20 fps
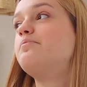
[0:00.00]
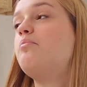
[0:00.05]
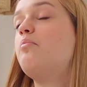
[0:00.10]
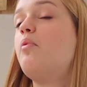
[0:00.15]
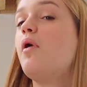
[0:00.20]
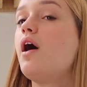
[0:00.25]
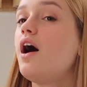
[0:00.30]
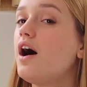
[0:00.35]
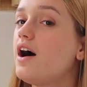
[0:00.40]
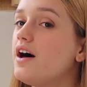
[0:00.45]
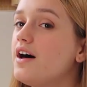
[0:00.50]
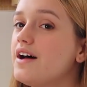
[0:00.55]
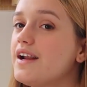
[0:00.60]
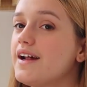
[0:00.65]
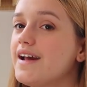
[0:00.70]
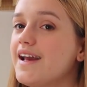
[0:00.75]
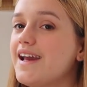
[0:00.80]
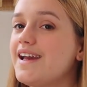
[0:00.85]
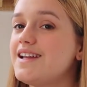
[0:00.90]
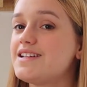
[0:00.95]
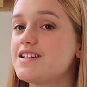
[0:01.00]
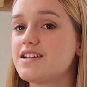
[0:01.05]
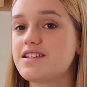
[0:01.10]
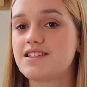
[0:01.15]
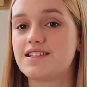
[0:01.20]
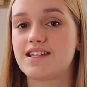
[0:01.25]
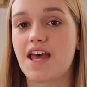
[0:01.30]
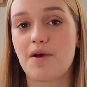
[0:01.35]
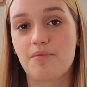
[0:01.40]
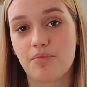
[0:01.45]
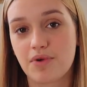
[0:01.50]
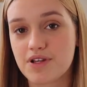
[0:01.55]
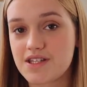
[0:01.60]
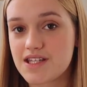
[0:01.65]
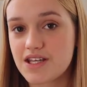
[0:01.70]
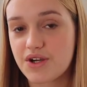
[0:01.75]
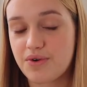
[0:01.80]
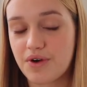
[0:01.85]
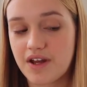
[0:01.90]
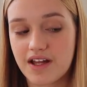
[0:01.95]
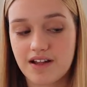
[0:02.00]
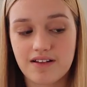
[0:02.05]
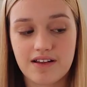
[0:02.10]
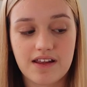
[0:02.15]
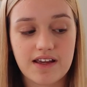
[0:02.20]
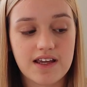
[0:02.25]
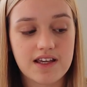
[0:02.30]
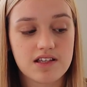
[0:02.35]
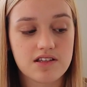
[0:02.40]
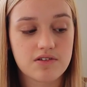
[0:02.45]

But it does set pretty quickly,